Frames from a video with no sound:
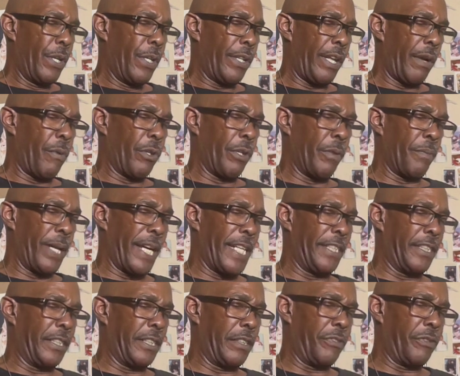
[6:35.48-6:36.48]
They were the
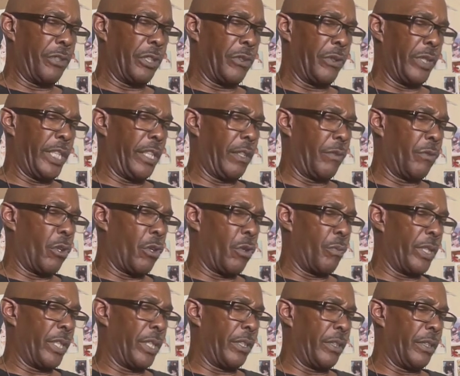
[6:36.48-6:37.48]
basis for Greek and
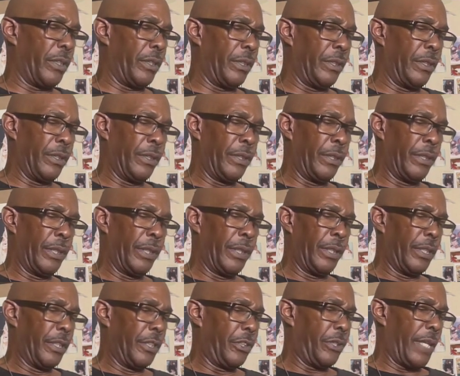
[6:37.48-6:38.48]
Roman
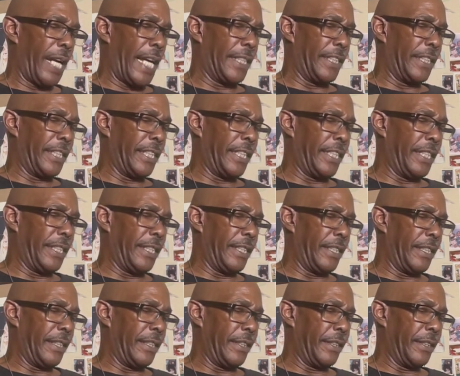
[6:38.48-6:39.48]

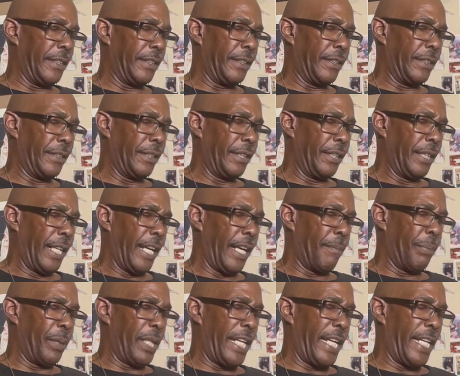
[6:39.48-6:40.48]
tragedies and
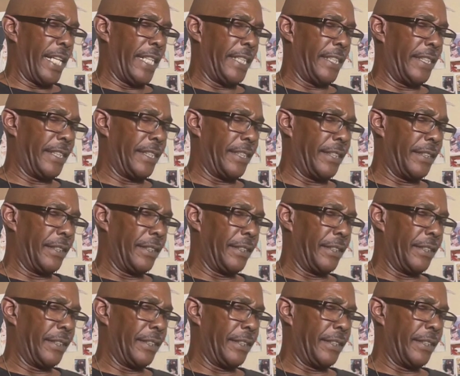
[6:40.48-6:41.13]
plays.